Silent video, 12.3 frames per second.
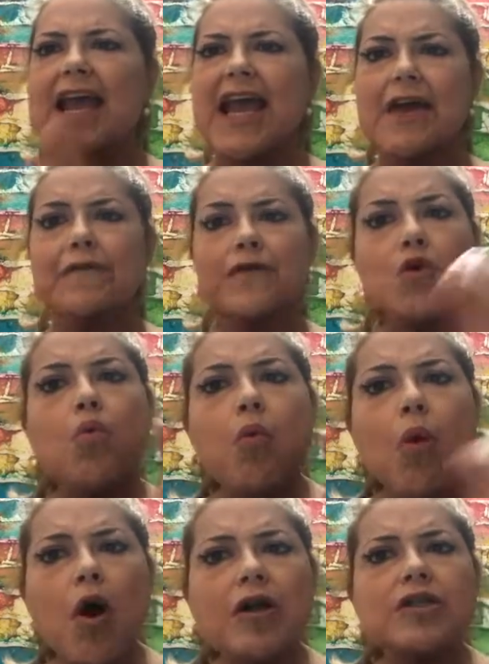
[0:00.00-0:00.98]
If you
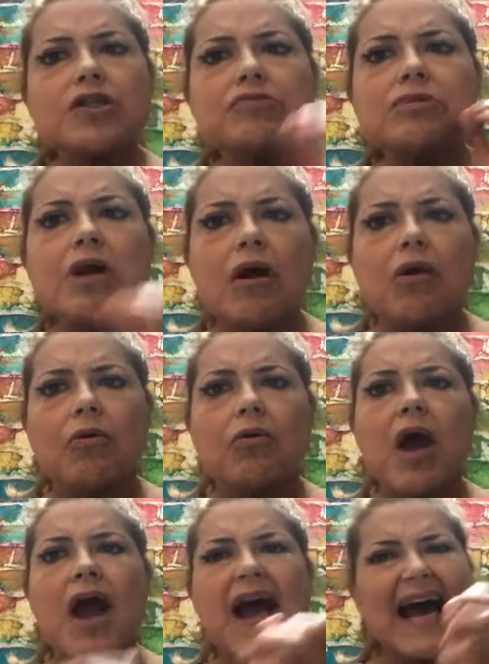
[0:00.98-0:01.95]
want to know
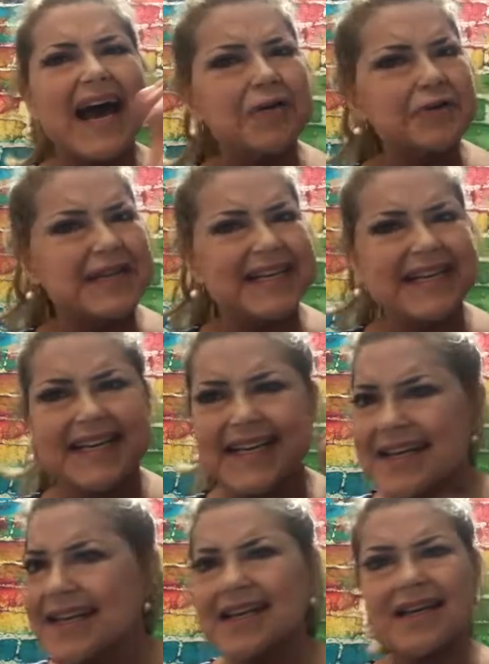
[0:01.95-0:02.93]
how to
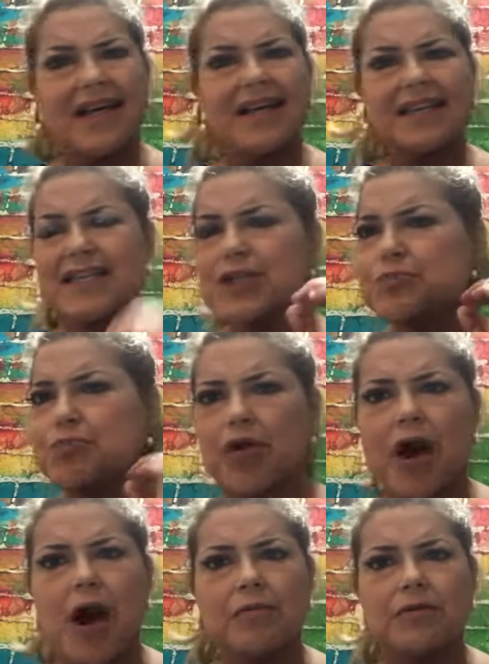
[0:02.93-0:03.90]
hit this
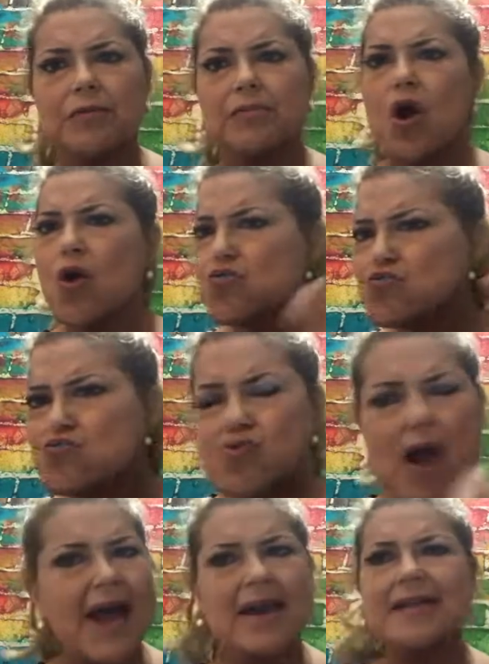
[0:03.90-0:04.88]
problem
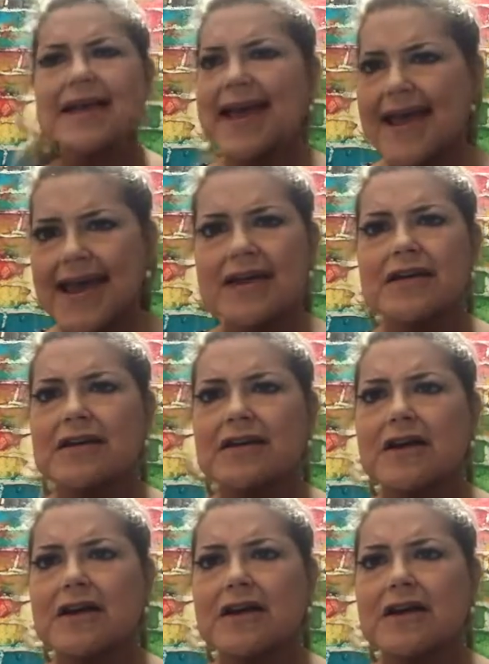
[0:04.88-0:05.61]
right on the head,